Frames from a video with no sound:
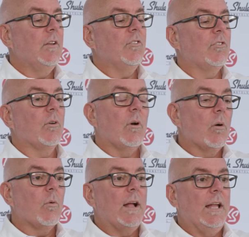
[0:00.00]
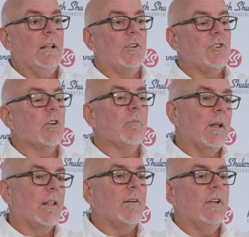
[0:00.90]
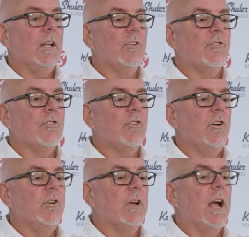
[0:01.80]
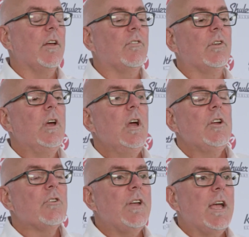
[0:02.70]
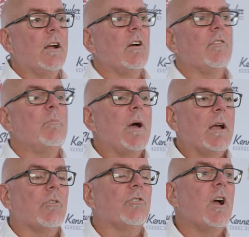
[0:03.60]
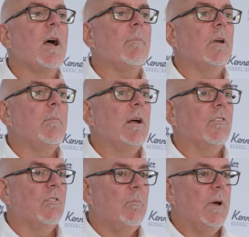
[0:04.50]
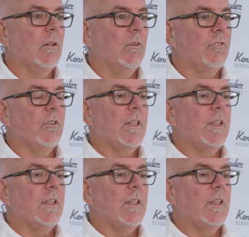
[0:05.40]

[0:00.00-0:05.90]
this is a right-handed shear in my left hand just to show you guys, you're taking off microscopic amounts of metal. So